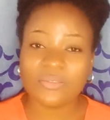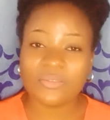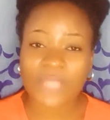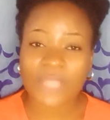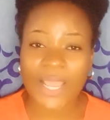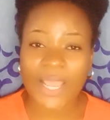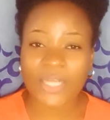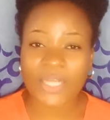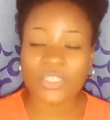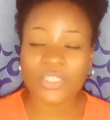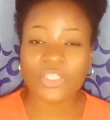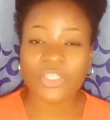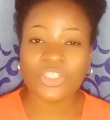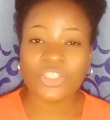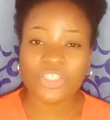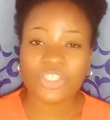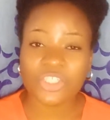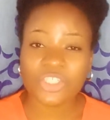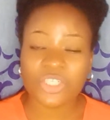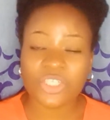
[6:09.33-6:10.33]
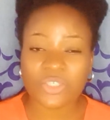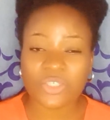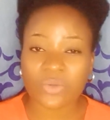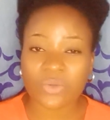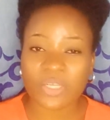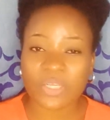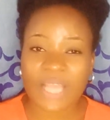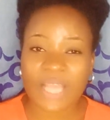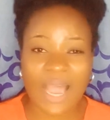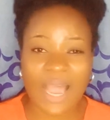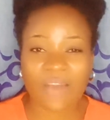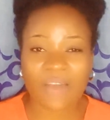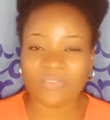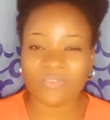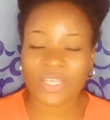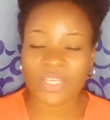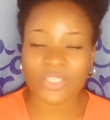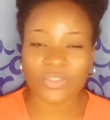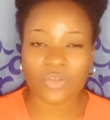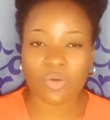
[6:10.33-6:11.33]
Then she is only
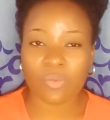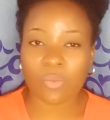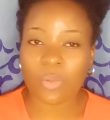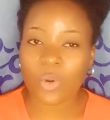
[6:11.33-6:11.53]
after your